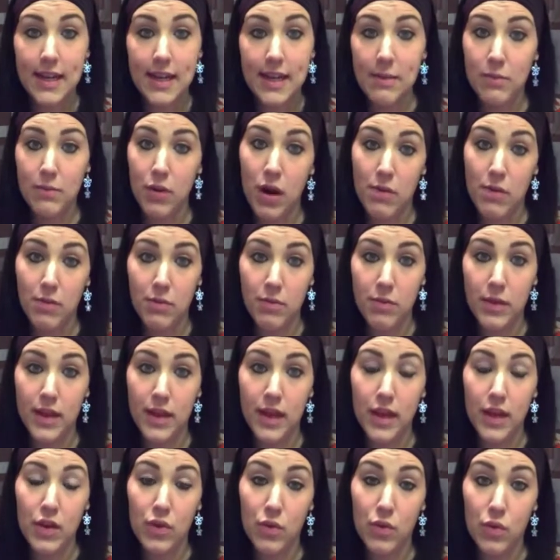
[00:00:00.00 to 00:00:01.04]
and
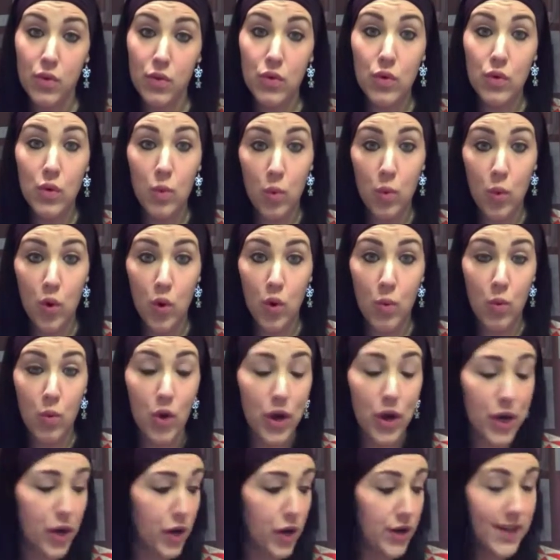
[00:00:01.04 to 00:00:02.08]
probably, you know, cool, warm
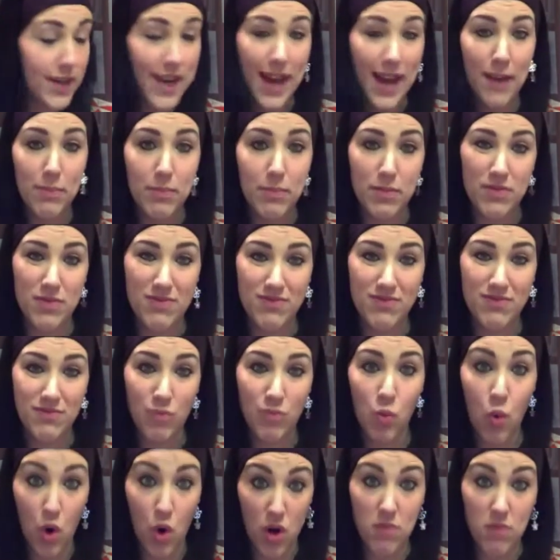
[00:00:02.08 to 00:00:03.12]
water, tap
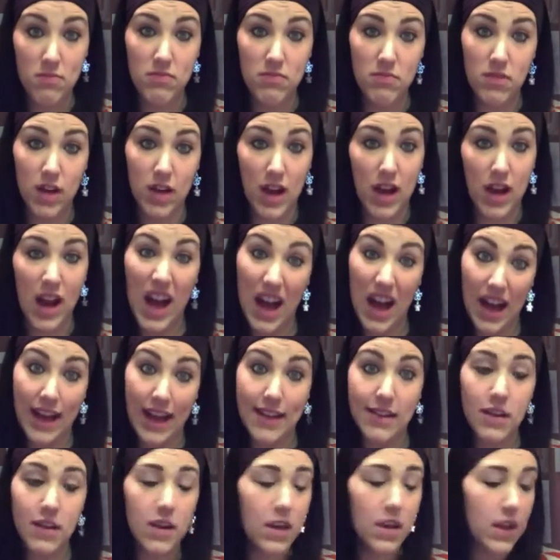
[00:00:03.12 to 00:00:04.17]
warm, not hot,
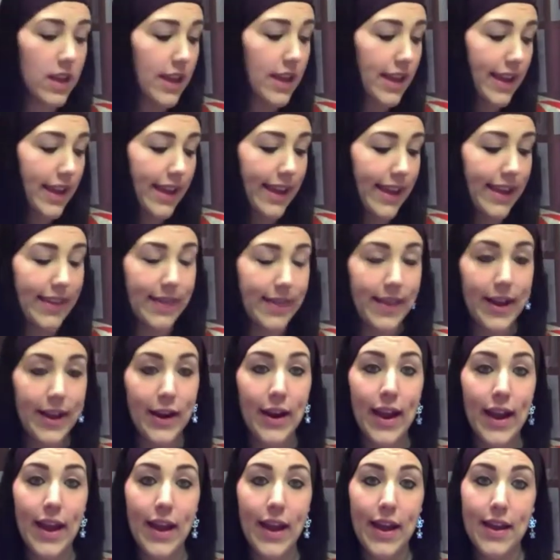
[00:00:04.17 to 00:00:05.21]
in
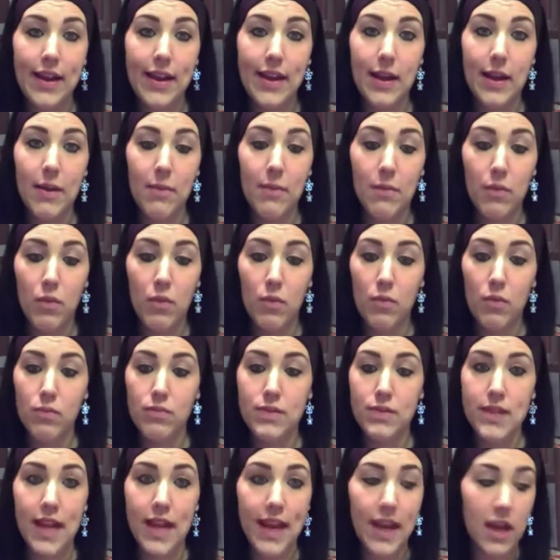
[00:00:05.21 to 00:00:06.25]
there. And um,
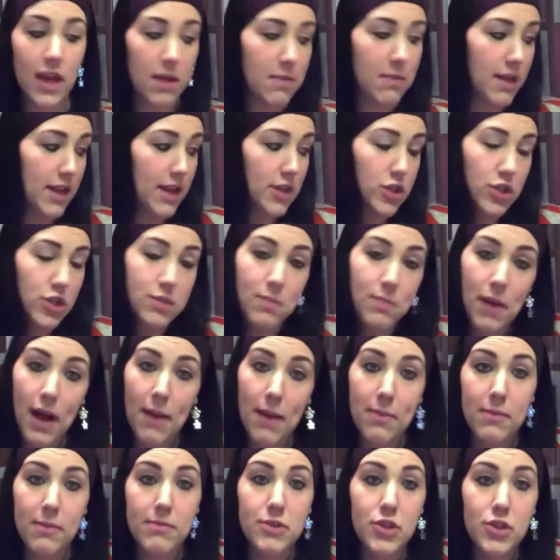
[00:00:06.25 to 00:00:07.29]
take them and just
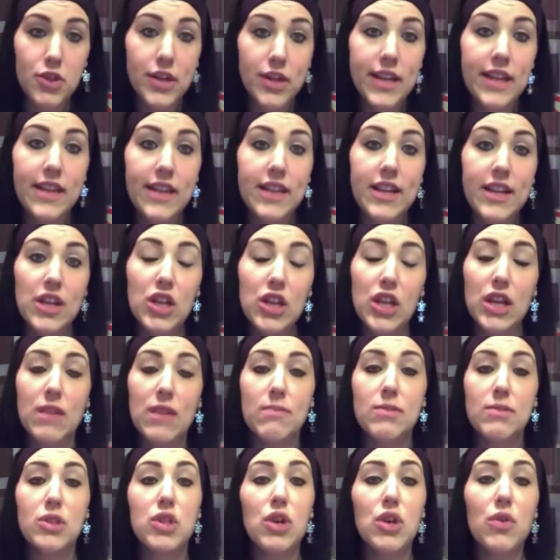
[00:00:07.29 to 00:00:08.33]
pop them straight in there. Let
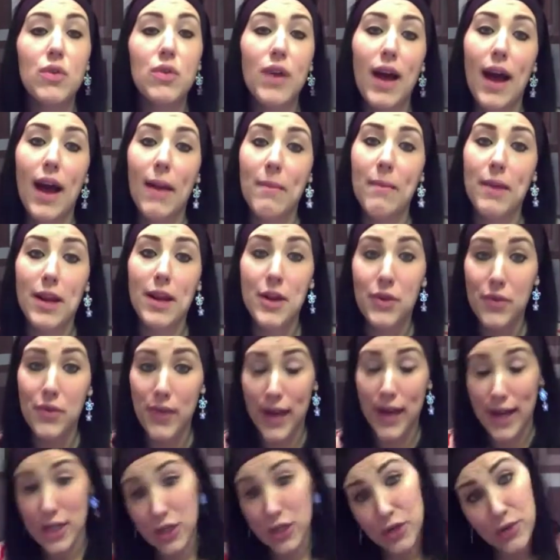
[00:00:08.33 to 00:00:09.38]
them soak. I'm going to do
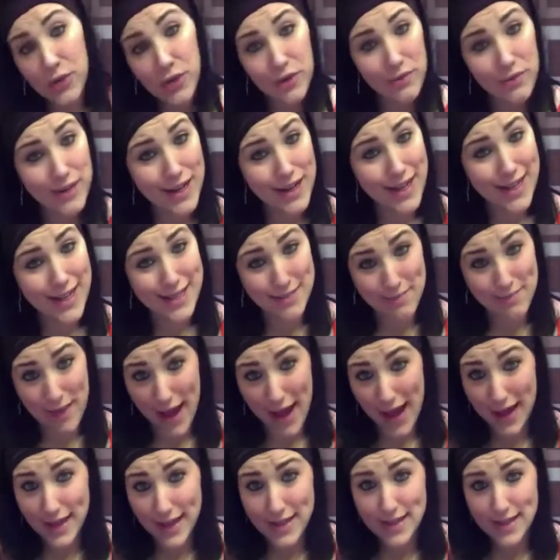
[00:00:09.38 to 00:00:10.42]
like two or three days
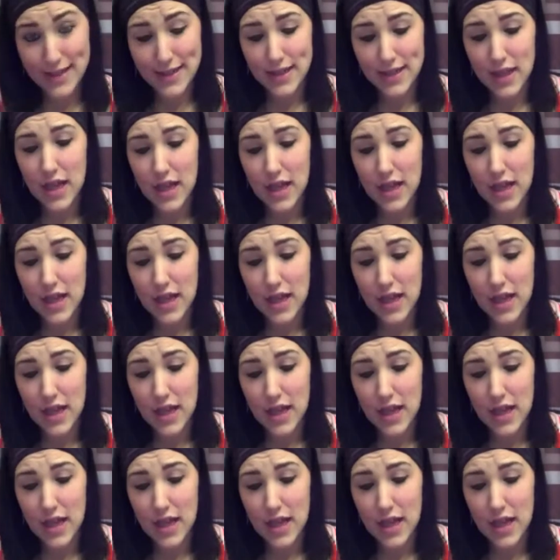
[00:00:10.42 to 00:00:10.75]
max